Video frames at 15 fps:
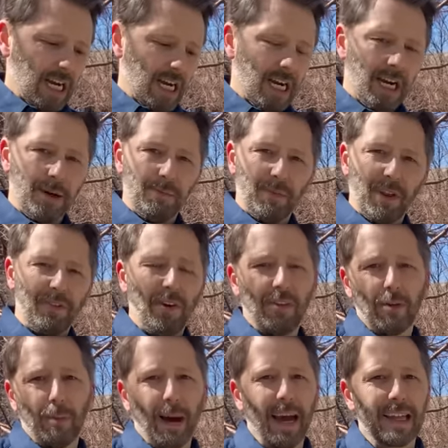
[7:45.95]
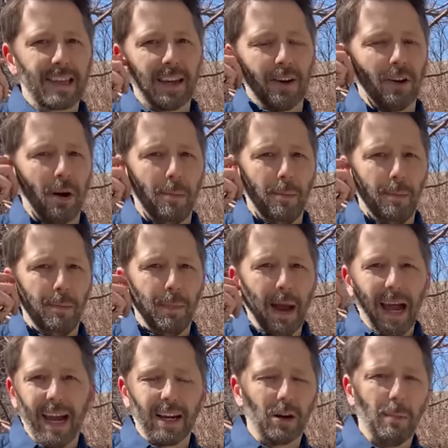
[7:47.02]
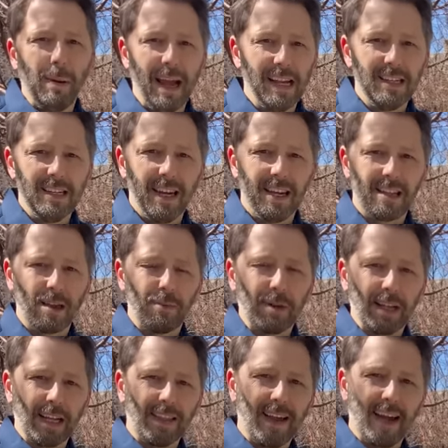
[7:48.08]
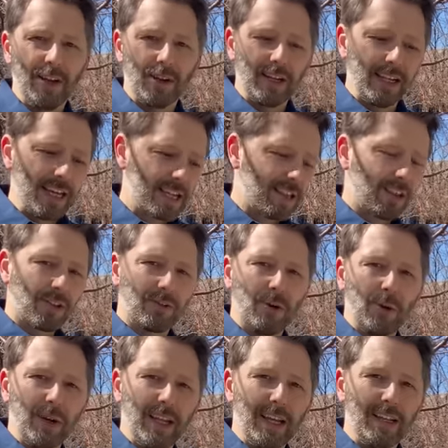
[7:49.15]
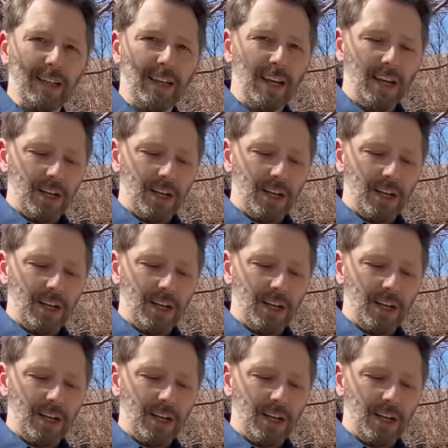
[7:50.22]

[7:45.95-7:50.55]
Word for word: If you have a basket or a bag or a pannier, something like that, you can easily throw it in.